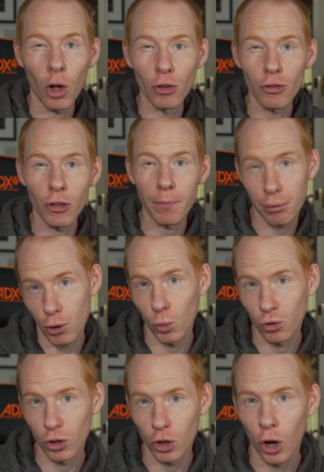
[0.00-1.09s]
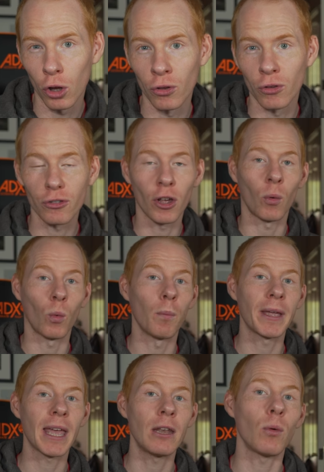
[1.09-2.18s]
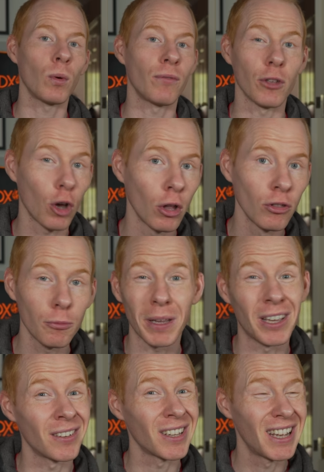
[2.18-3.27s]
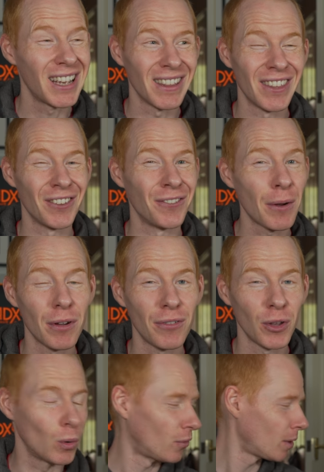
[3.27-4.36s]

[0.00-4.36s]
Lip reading: onto the pros and cons. So we'll begin with the cons because there's very few of